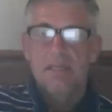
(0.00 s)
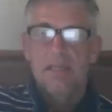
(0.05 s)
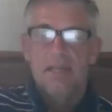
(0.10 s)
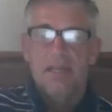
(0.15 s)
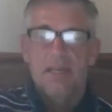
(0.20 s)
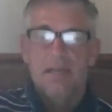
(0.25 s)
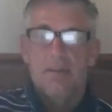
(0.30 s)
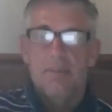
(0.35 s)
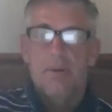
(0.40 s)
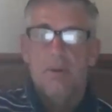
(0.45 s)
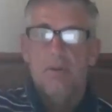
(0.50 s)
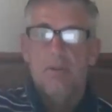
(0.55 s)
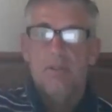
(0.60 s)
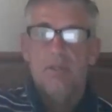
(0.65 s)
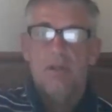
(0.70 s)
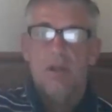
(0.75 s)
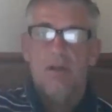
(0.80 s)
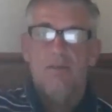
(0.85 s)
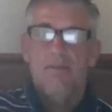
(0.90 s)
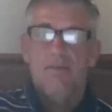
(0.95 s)
like a
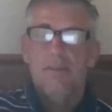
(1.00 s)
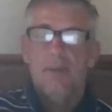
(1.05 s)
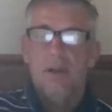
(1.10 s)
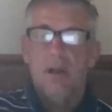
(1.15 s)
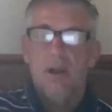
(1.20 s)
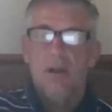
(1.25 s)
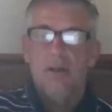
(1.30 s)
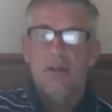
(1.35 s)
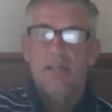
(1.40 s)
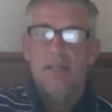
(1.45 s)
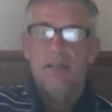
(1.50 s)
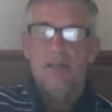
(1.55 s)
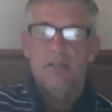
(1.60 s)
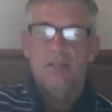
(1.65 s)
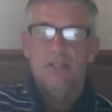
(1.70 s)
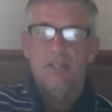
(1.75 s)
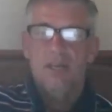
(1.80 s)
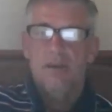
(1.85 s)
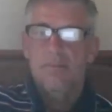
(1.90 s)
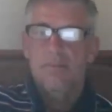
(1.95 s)
postcard from a car
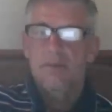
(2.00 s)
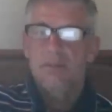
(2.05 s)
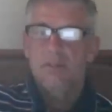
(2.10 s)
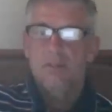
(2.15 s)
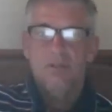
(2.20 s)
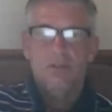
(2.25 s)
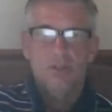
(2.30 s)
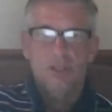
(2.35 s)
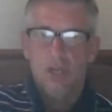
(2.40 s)
dealership, Mr.